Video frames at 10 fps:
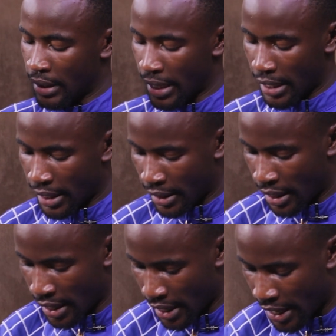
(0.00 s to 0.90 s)
The,
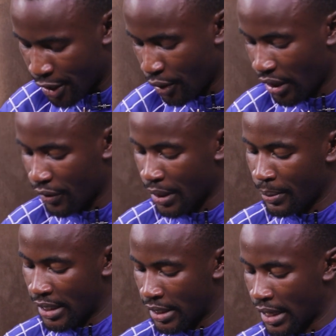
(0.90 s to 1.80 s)
the angel gives
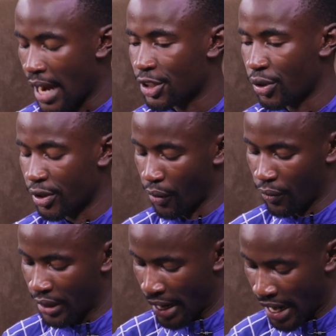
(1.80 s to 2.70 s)
him instructions
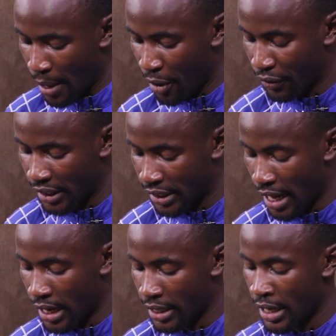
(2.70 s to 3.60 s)
of the name of the
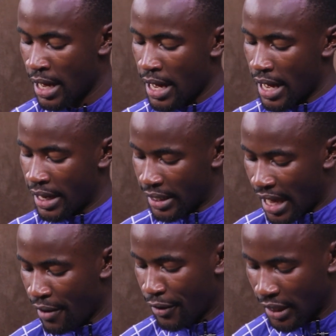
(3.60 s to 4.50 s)
child and
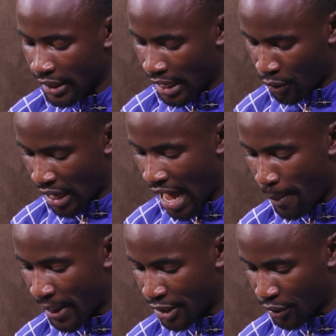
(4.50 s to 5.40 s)
everything that will
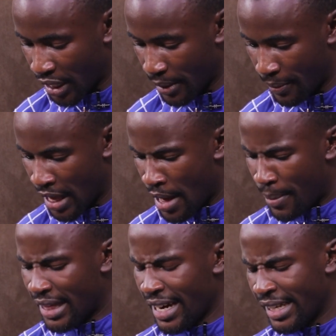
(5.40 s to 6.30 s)
happen to him.
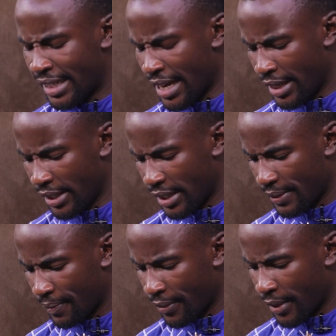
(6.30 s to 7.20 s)
But then he says,
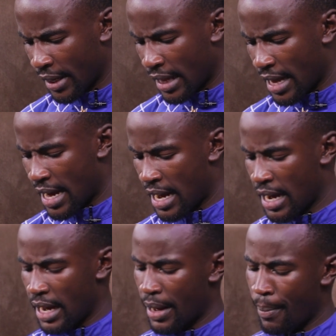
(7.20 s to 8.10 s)

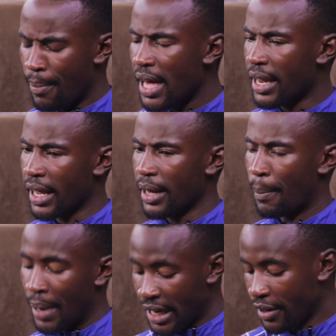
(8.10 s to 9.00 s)
uh, Mary
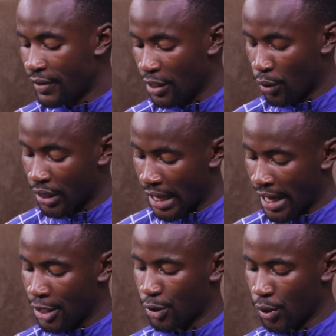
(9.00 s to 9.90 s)
believed in what
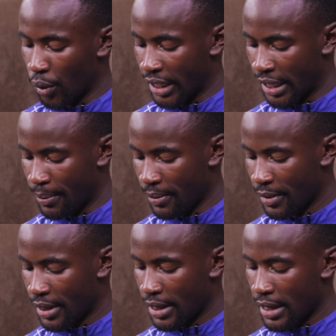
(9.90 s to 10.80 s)
the angel told him,
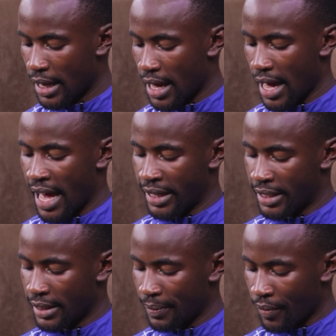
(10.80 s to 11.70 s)

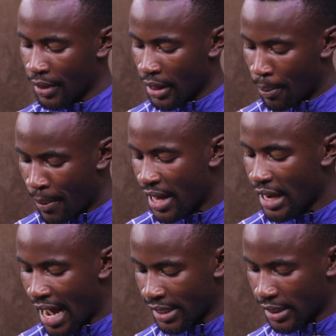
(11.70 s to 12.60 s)
and
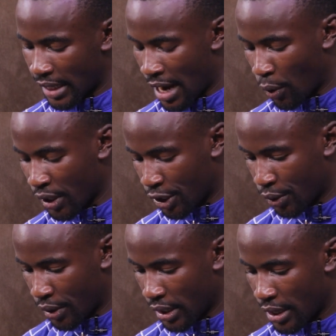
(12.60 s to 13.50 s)
Mary asked a
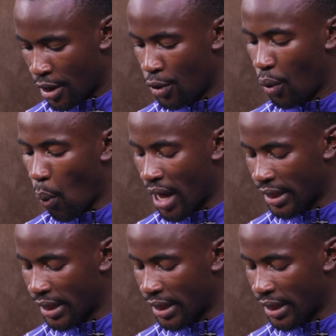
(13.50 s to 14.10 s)
question, Luke